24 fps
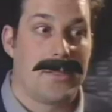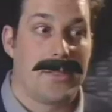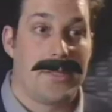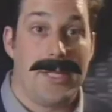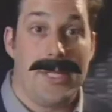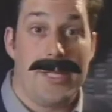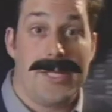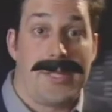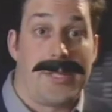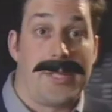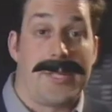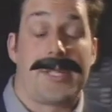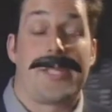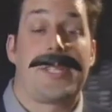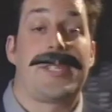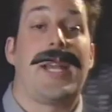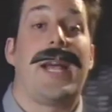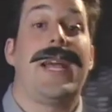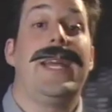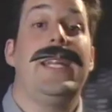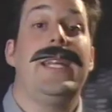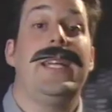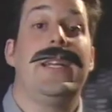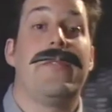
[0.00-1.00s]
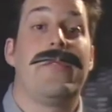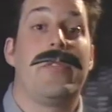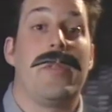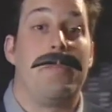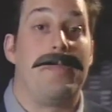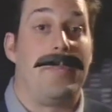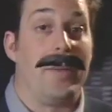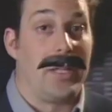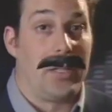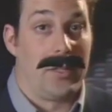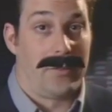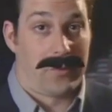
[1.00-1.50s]
Since the signing of the
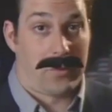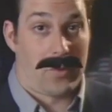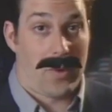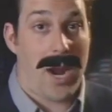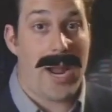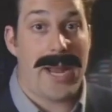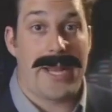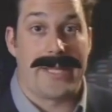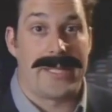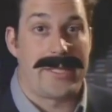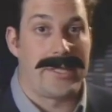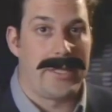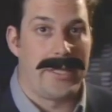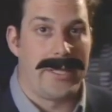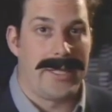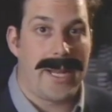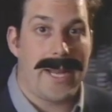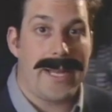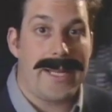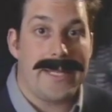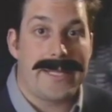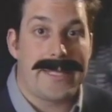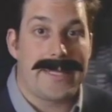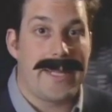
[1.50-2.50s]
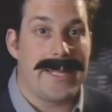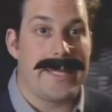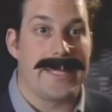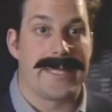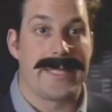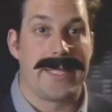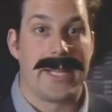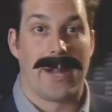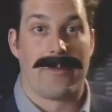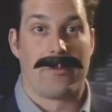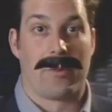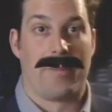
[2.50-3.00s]
Bill of Rights, the United
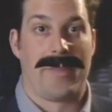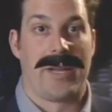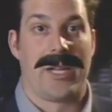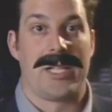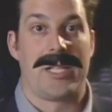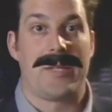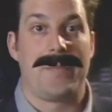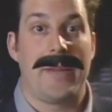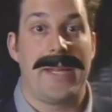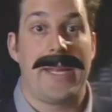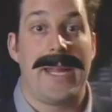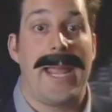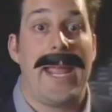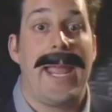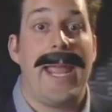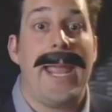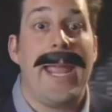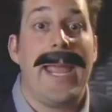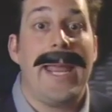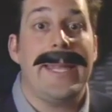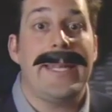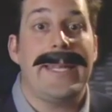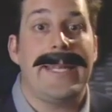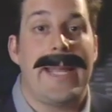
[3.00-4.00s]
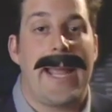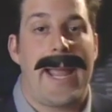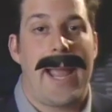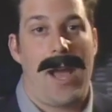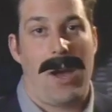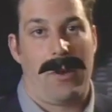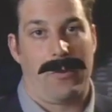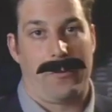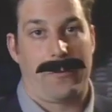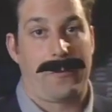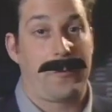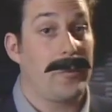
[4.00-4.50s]
States government has been handing
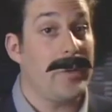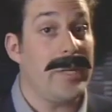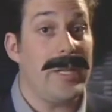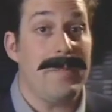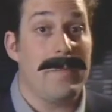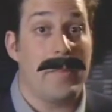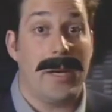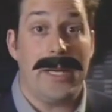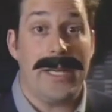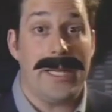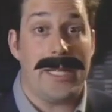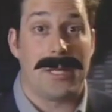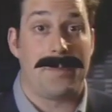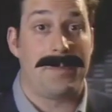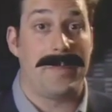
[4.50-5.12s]
out free money to